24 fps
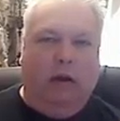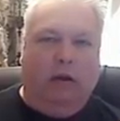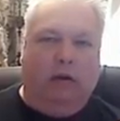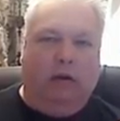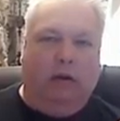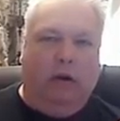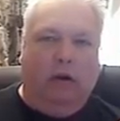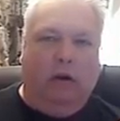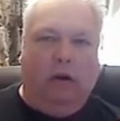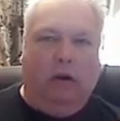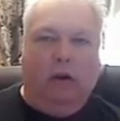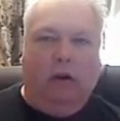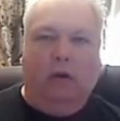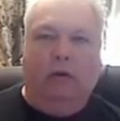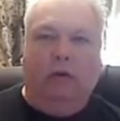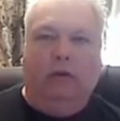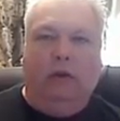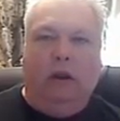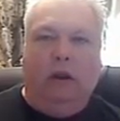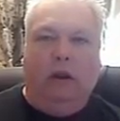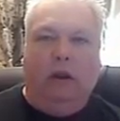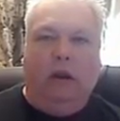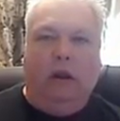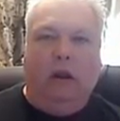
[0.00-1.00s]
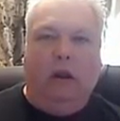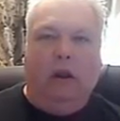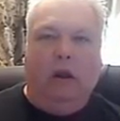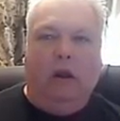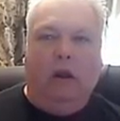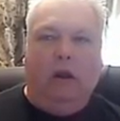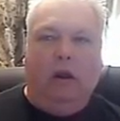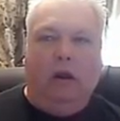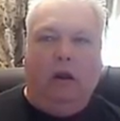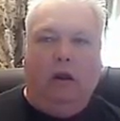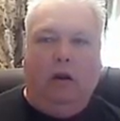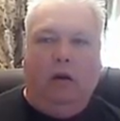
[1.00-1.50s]
later, started using,
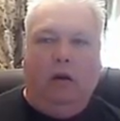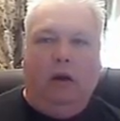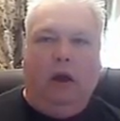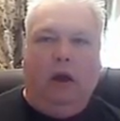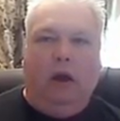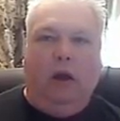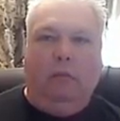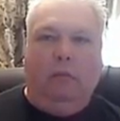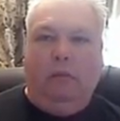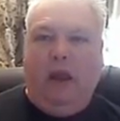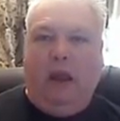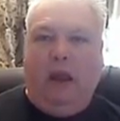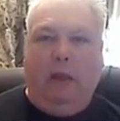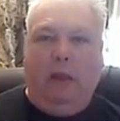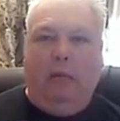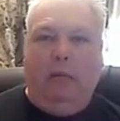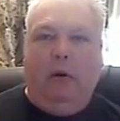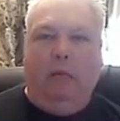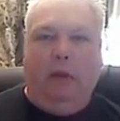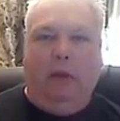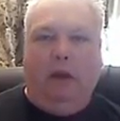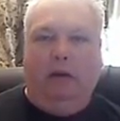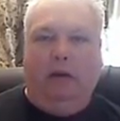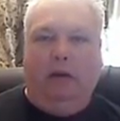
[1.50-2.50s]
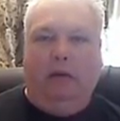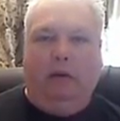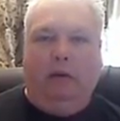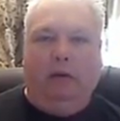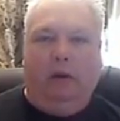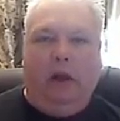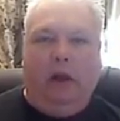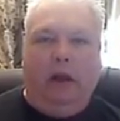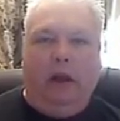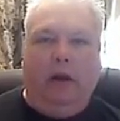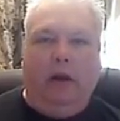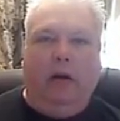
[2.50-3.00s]
paper
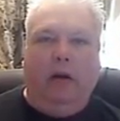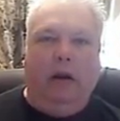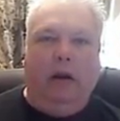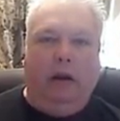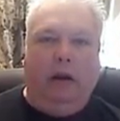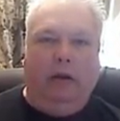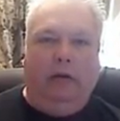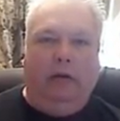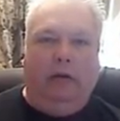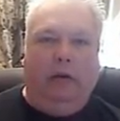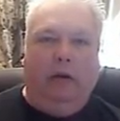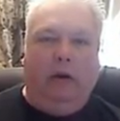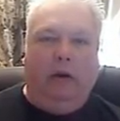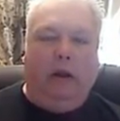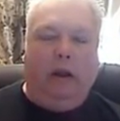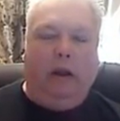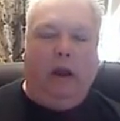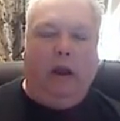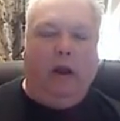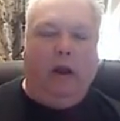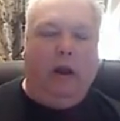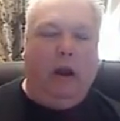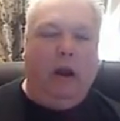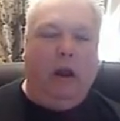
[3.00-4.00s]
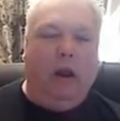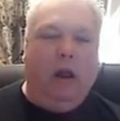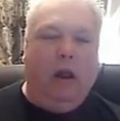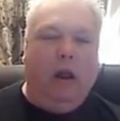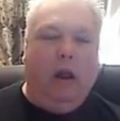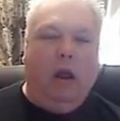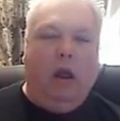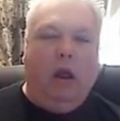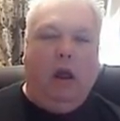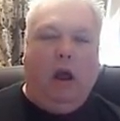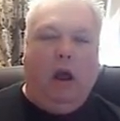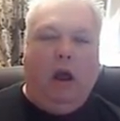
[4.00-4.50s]
because it was lighter and easier to
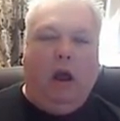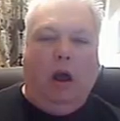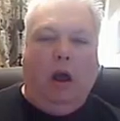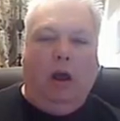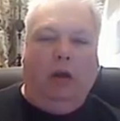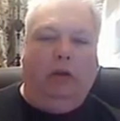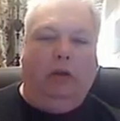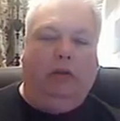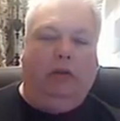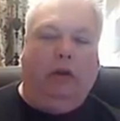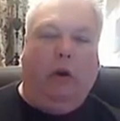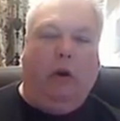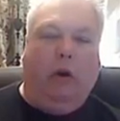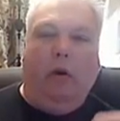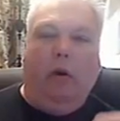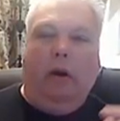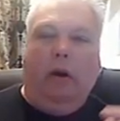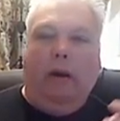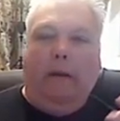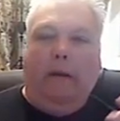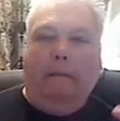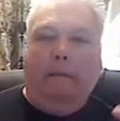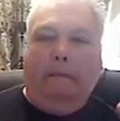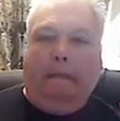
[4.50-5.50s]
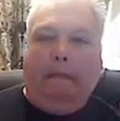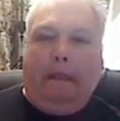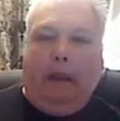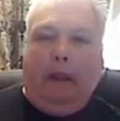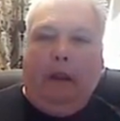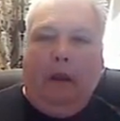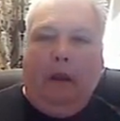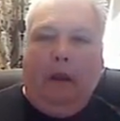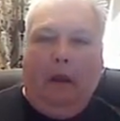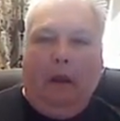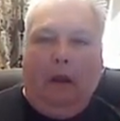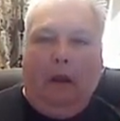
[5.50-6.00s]
carry. So
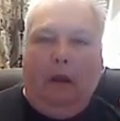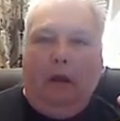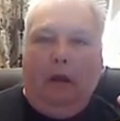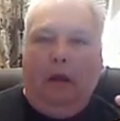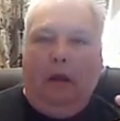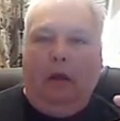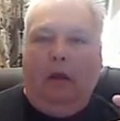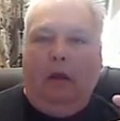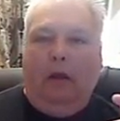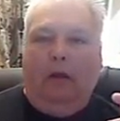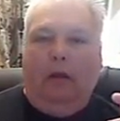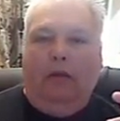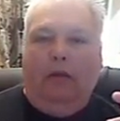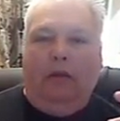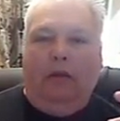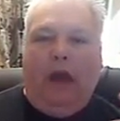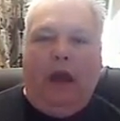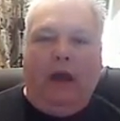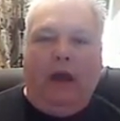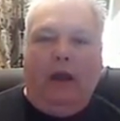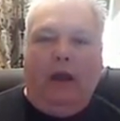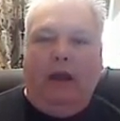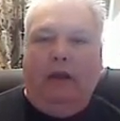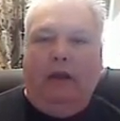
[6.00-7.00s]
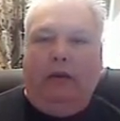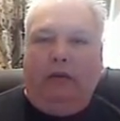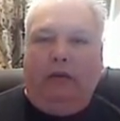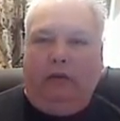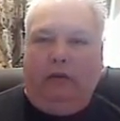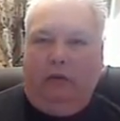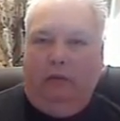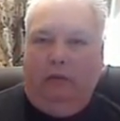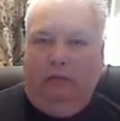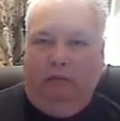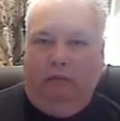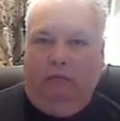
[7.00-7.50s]
that
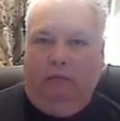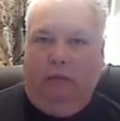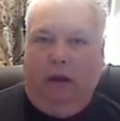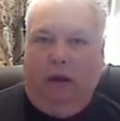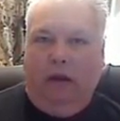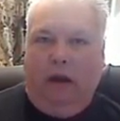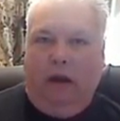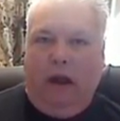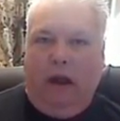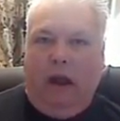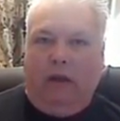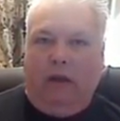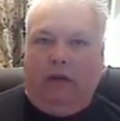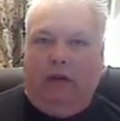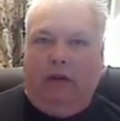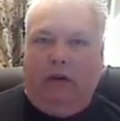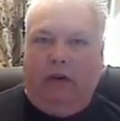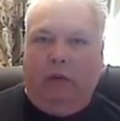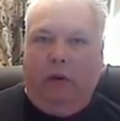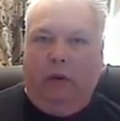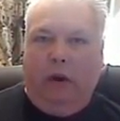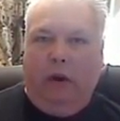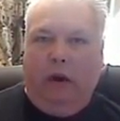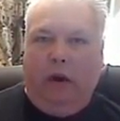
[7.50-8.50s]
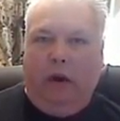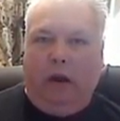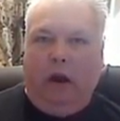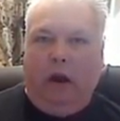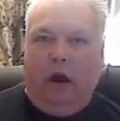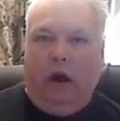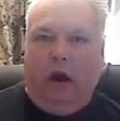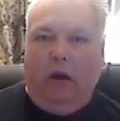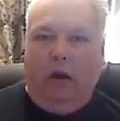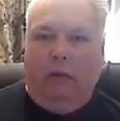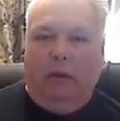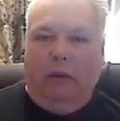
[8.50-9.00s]
is, in essence, what
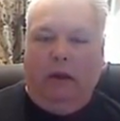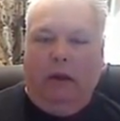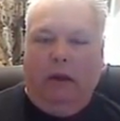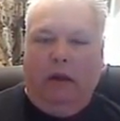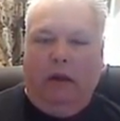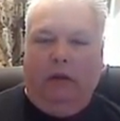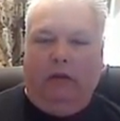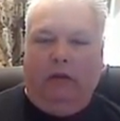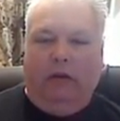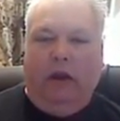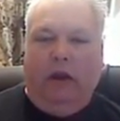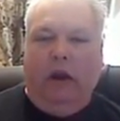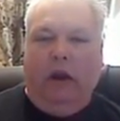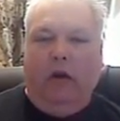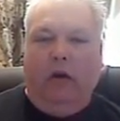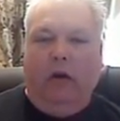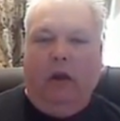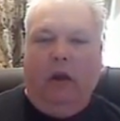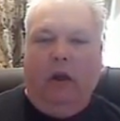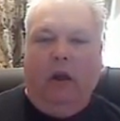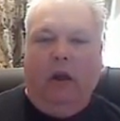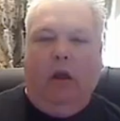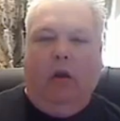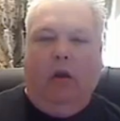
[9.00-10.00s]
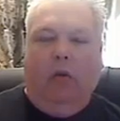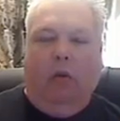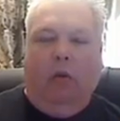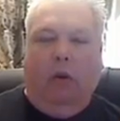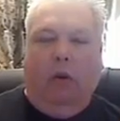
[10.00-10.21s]
an economy is. Now,